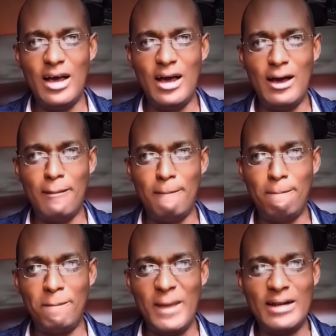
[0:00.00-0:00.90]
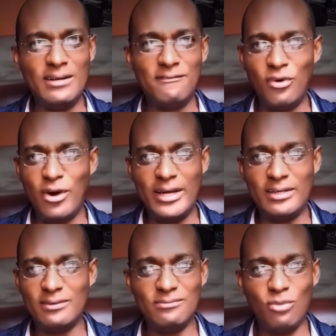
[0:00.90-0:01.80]
and
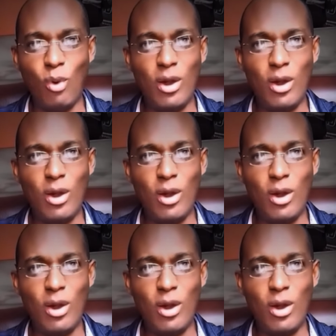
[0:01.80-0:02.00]
avoid